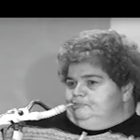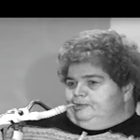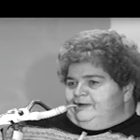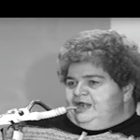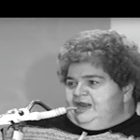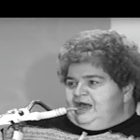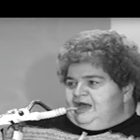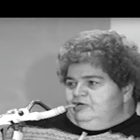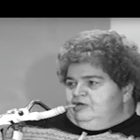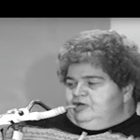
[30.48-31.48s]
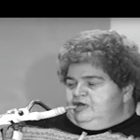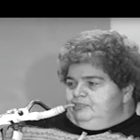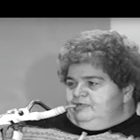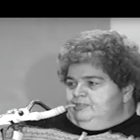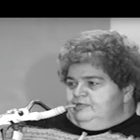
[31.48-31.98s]
And how do you give
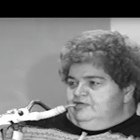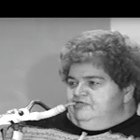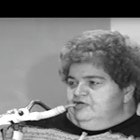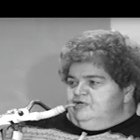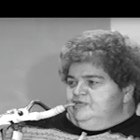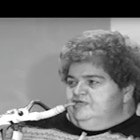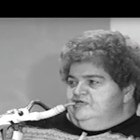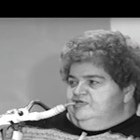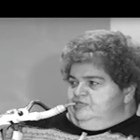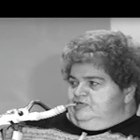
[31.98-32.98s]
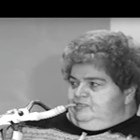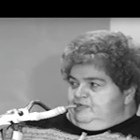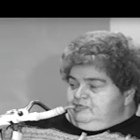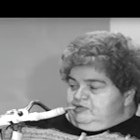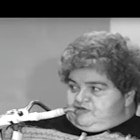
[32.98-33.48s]
people the services with
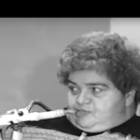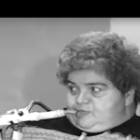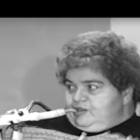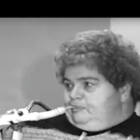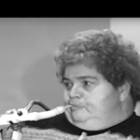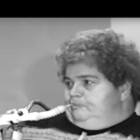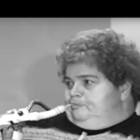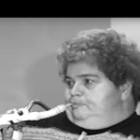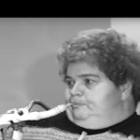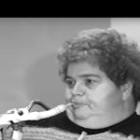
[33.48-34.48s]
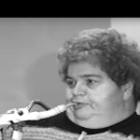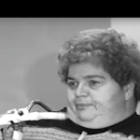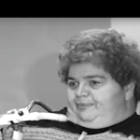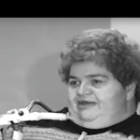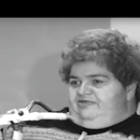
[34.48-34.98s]
people with disabilities, the
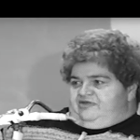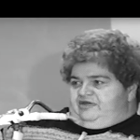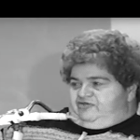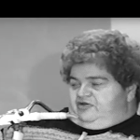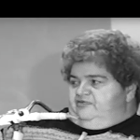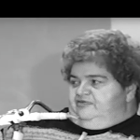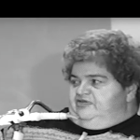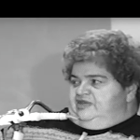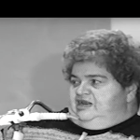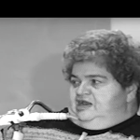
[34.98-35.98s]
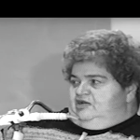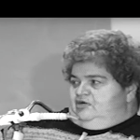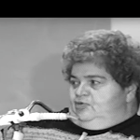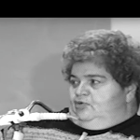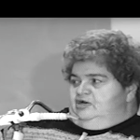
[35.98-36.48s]
basic services they need in
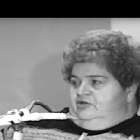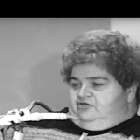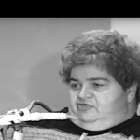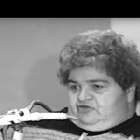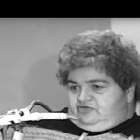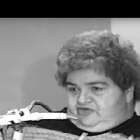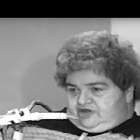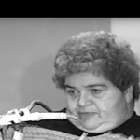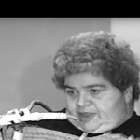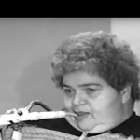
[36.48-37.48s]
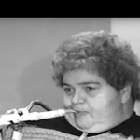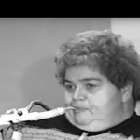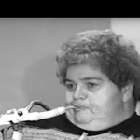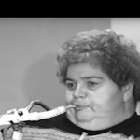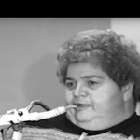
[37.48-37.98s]
order to do something
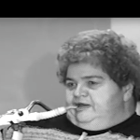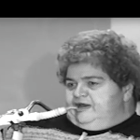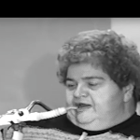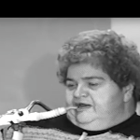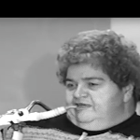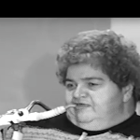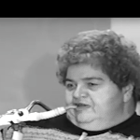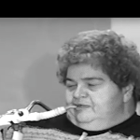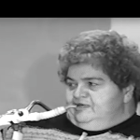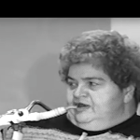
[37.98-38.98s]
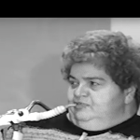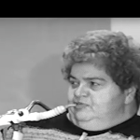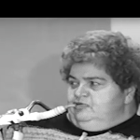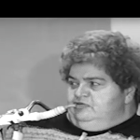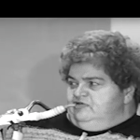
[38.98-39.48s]
and at some time
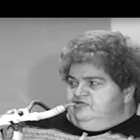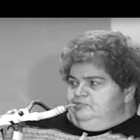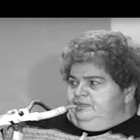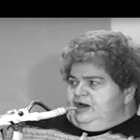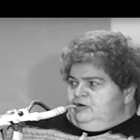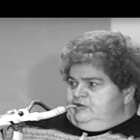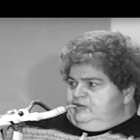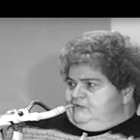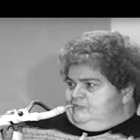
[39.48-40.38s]
don't disempower them.